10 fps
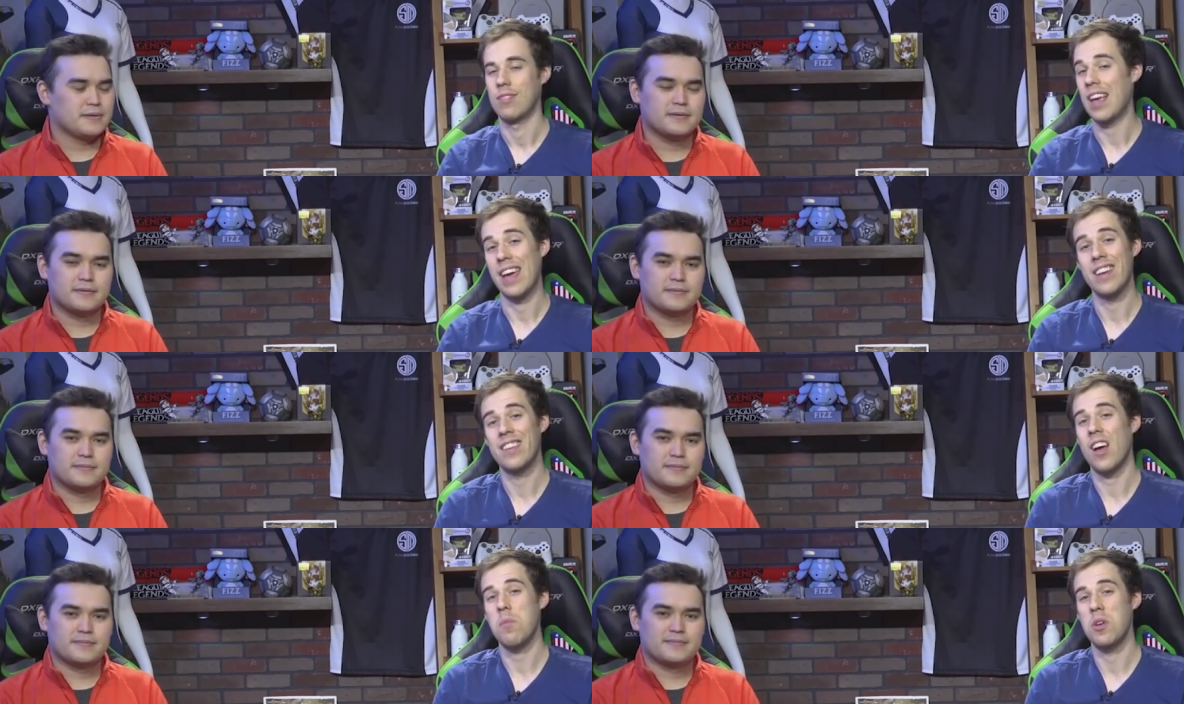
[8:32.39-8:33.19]
Speaker 1: Yeah,
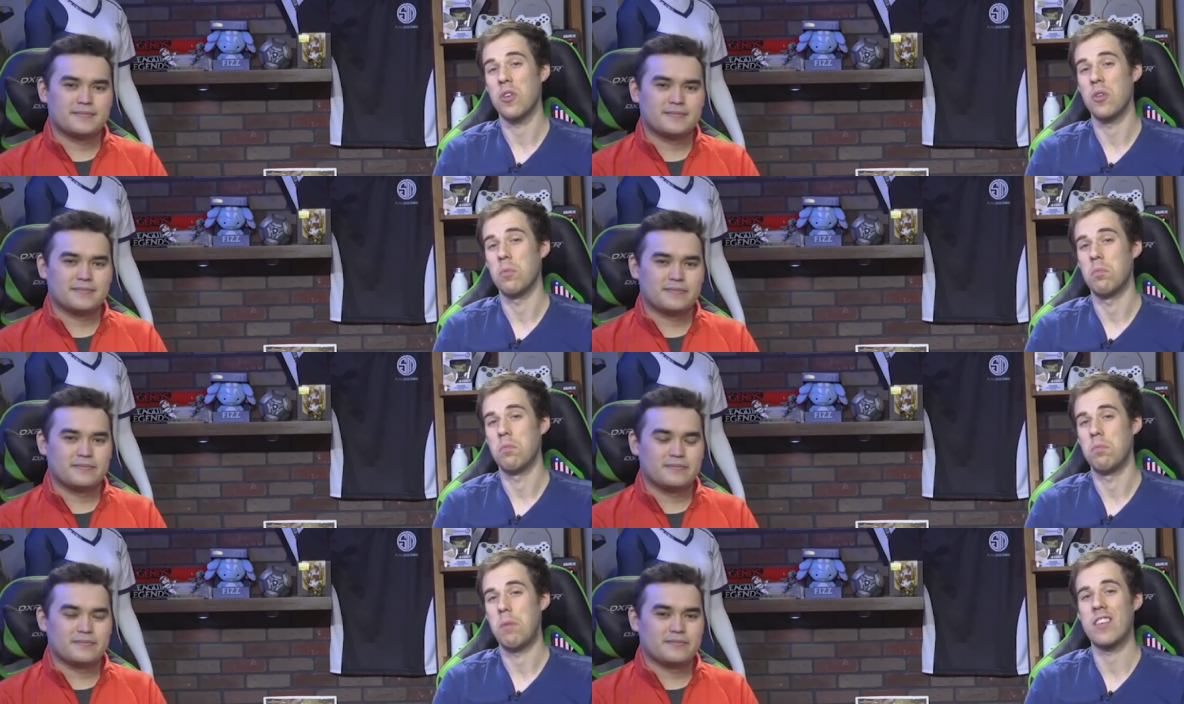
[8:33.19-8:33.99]
anytime you're
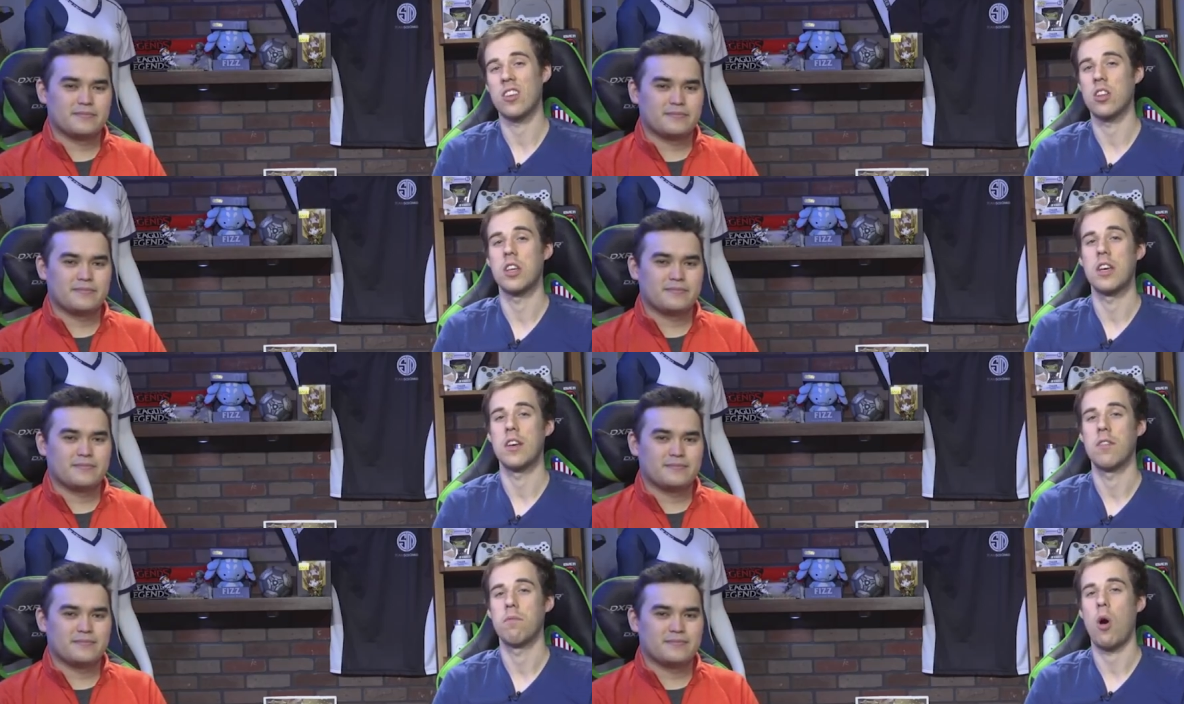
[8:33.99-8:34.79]

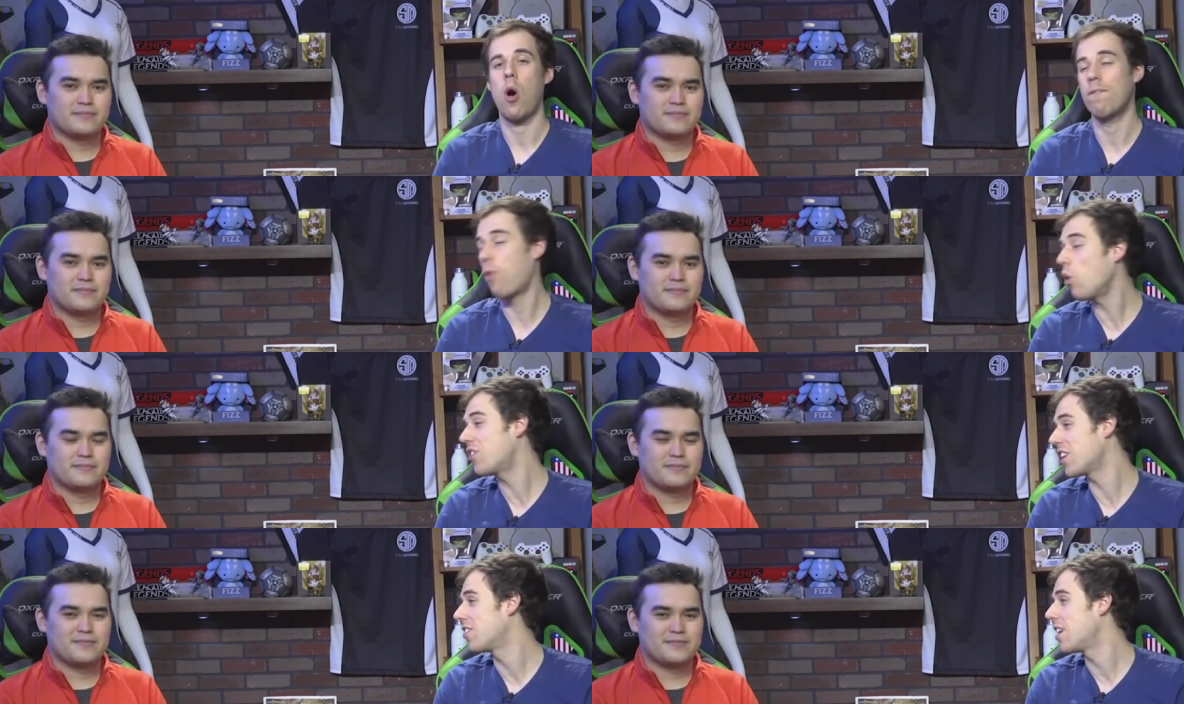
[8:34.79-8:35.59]
basically
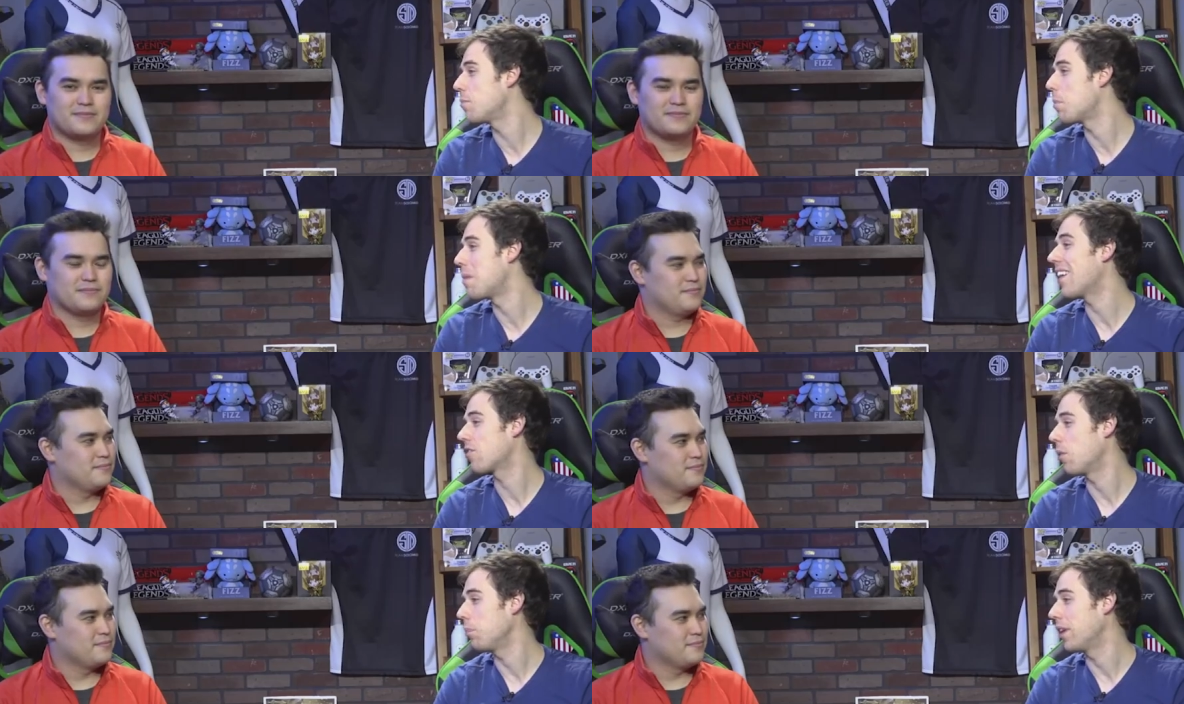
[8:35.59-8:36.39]
forcing your team to ban
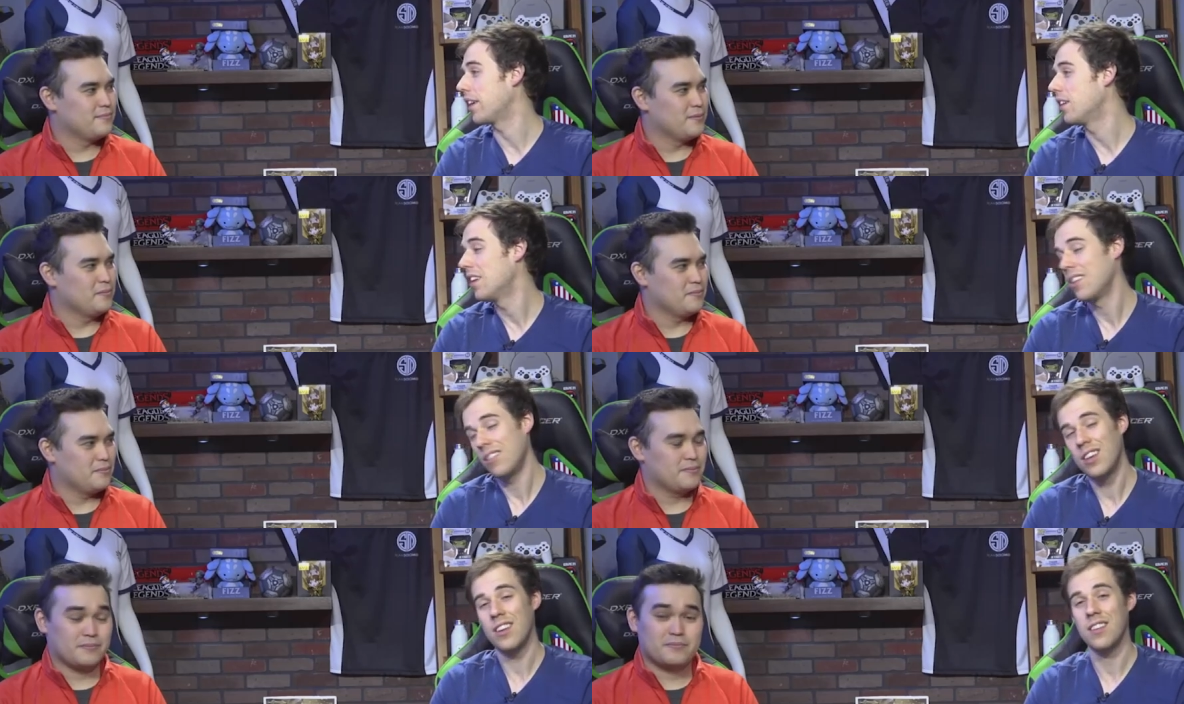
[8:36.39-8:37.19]
something,
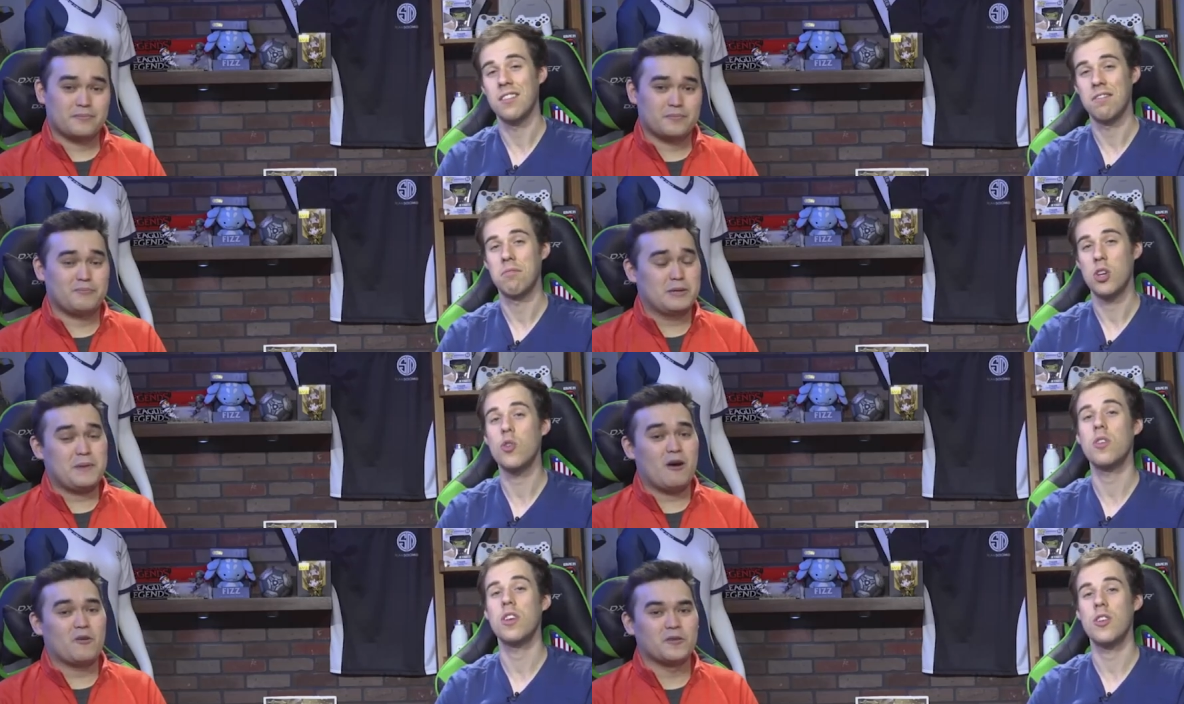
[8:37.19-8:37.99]
yeah, pretty
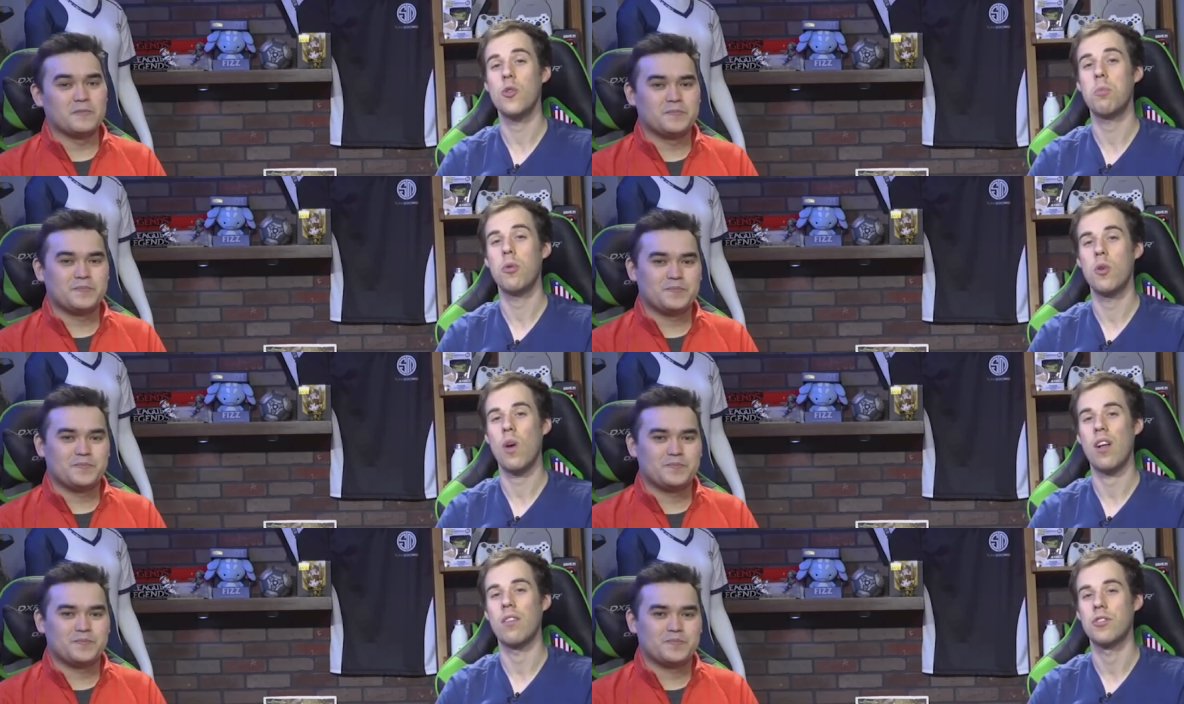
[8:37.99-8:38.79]
powerful. You're doing pretty
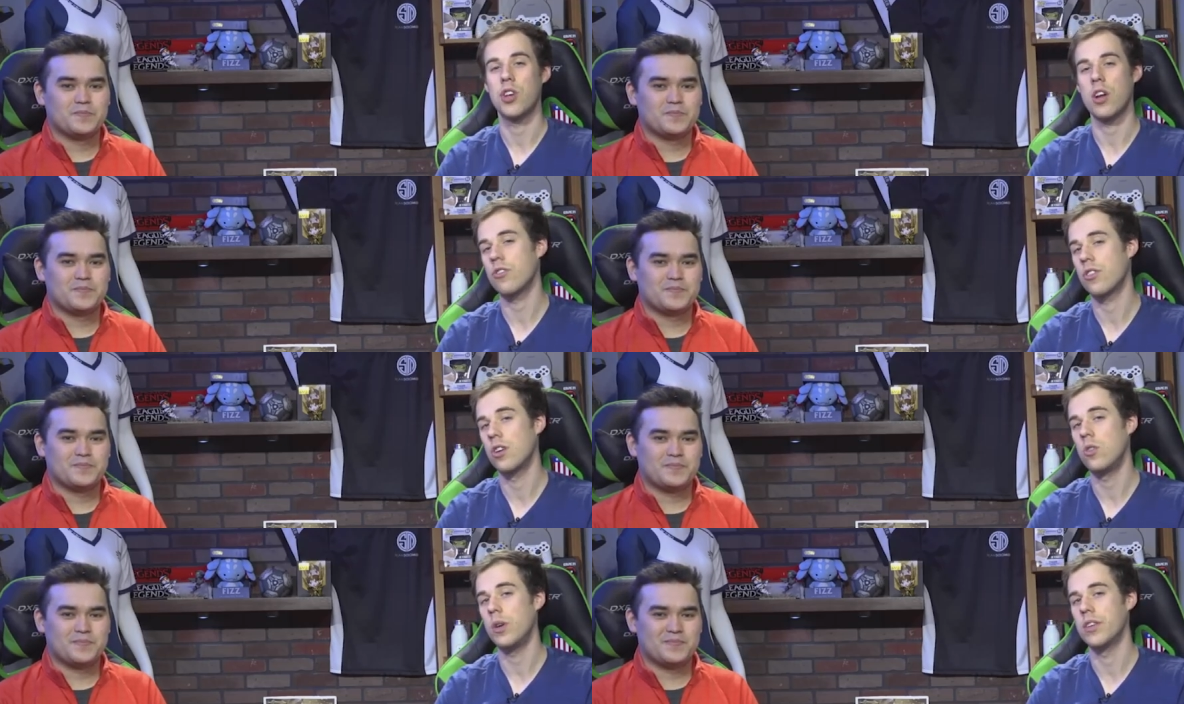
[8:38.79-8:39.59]
well. Shout outs to
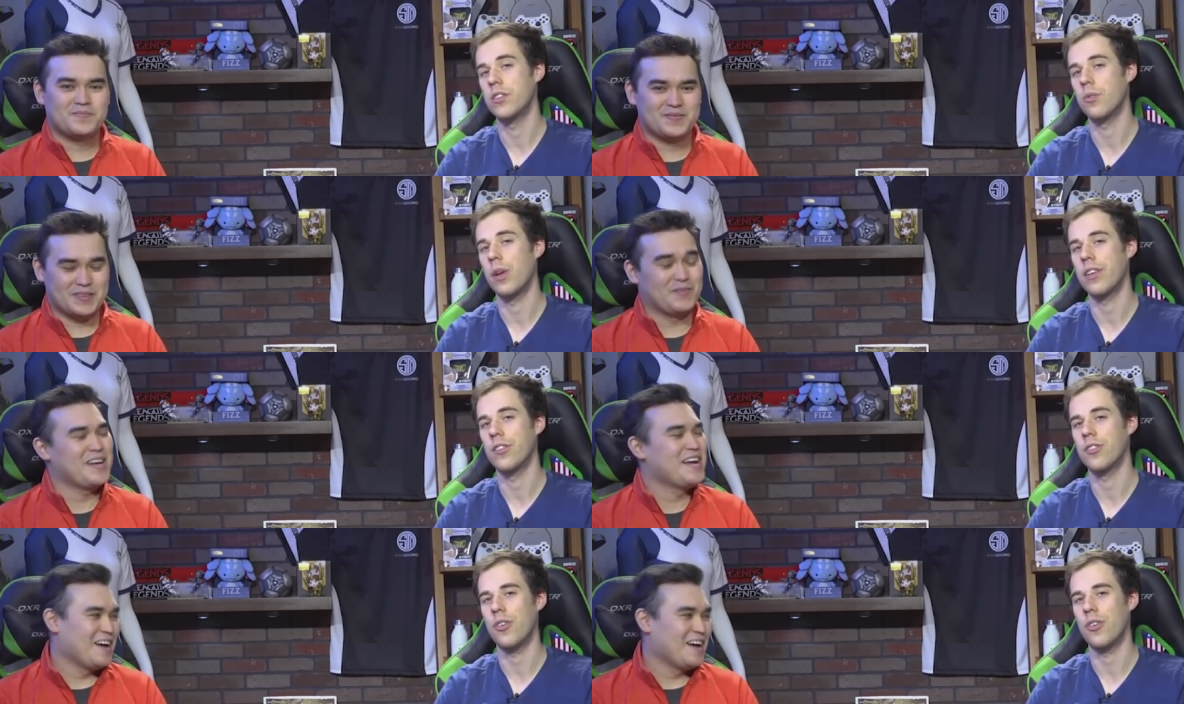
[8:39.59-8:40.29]
Huhi's uh, Reliant